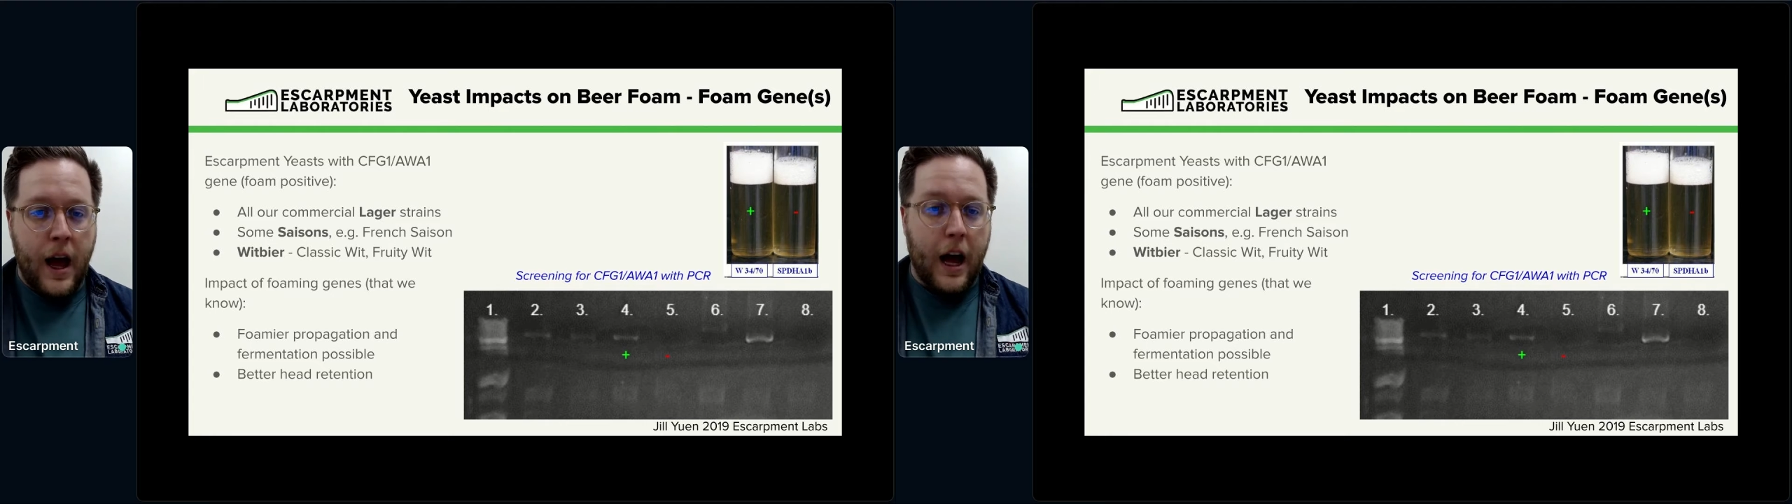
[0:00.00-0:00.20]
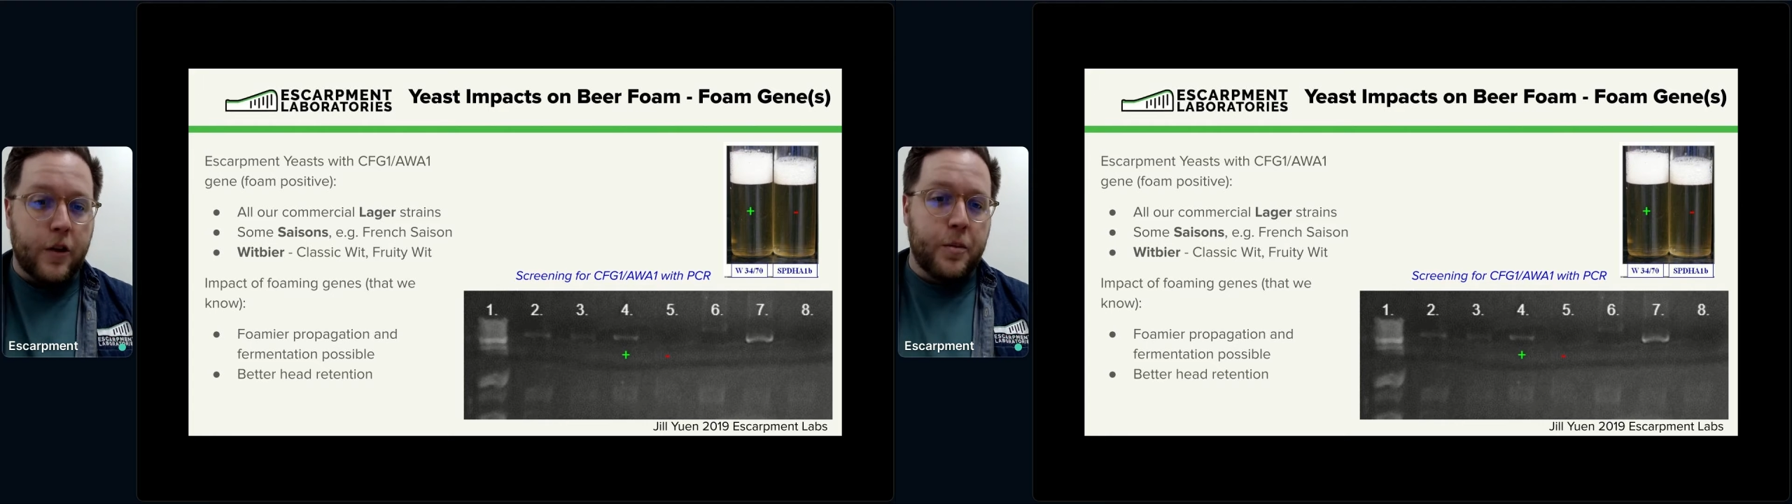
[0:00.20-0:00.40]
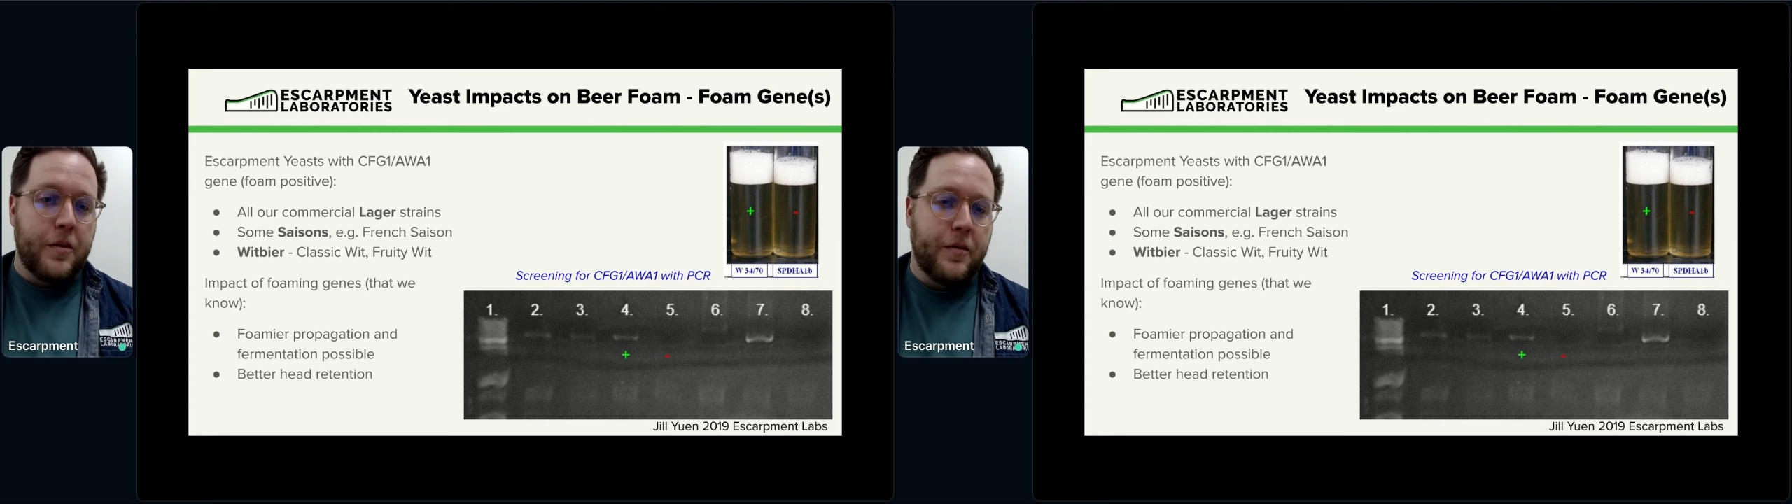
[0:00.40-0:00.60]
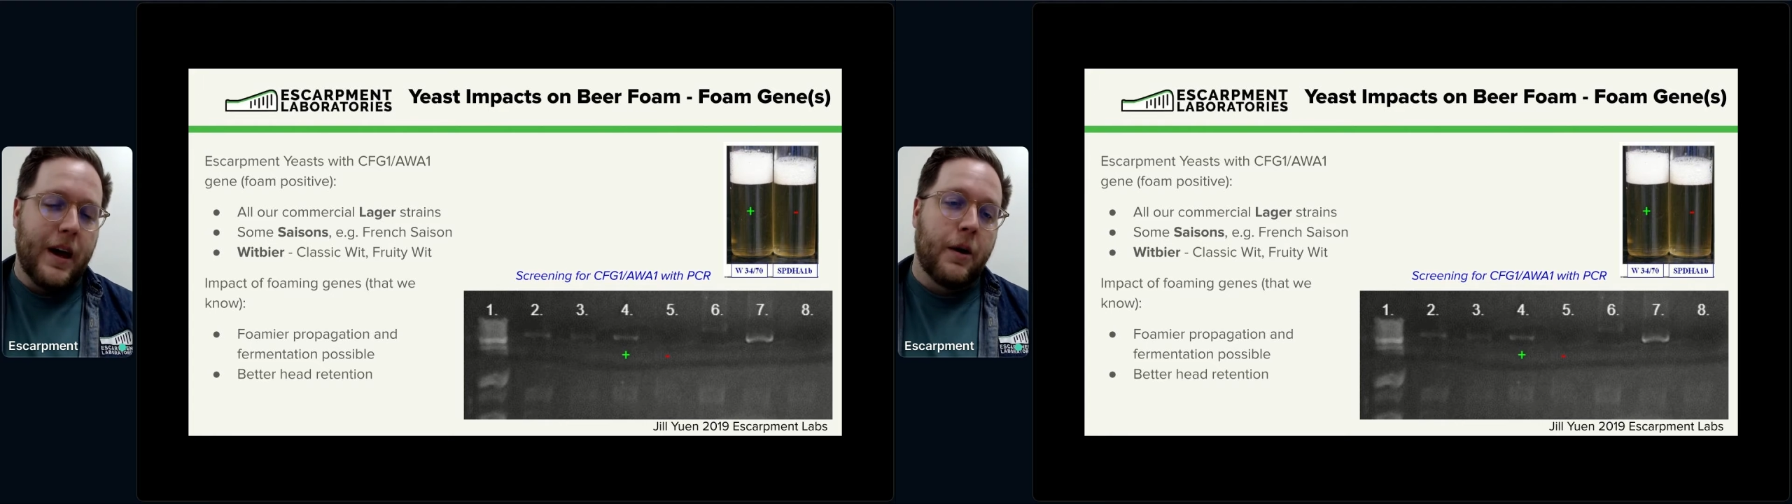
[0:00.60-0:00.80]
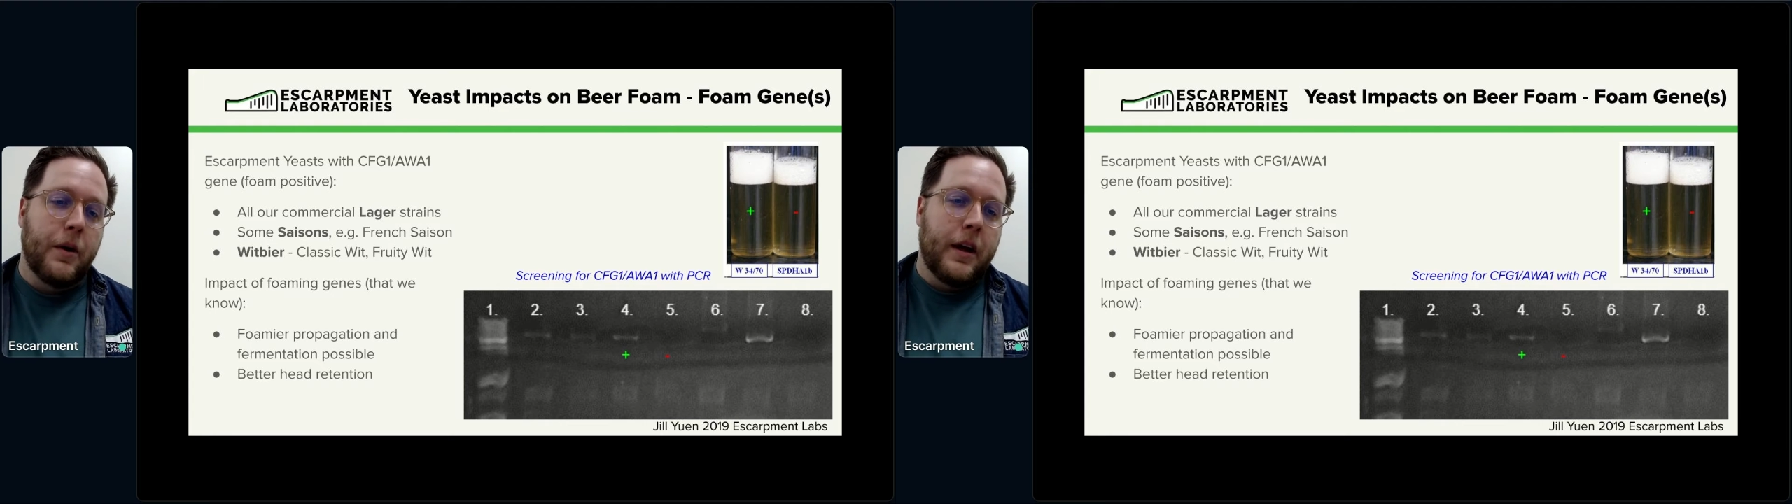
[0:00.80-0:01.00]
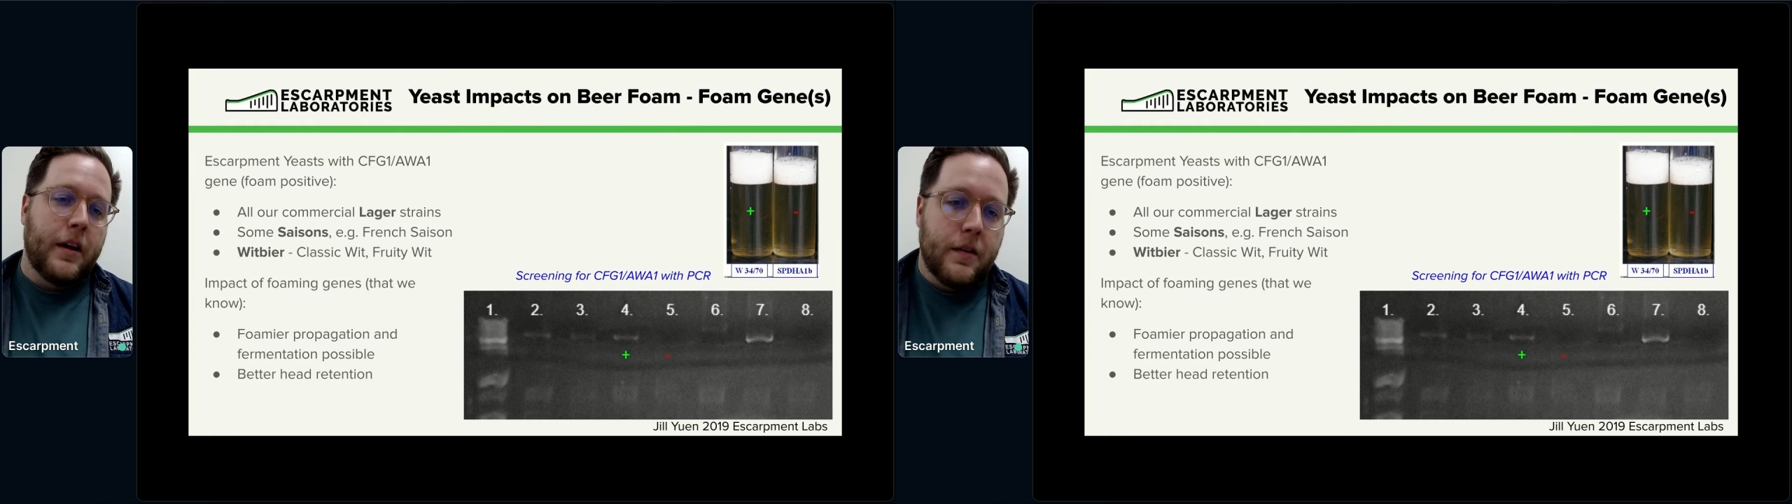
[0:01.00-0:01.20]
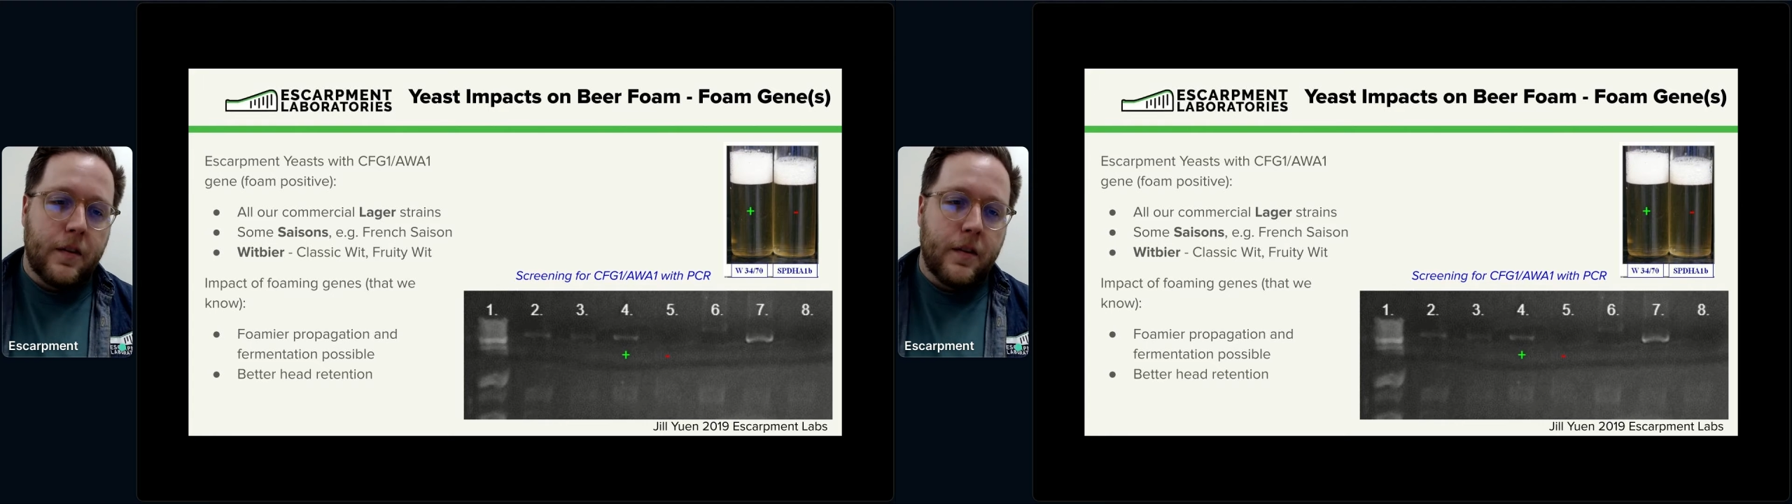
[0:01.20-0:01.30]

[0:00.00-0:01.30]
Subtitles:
has been found in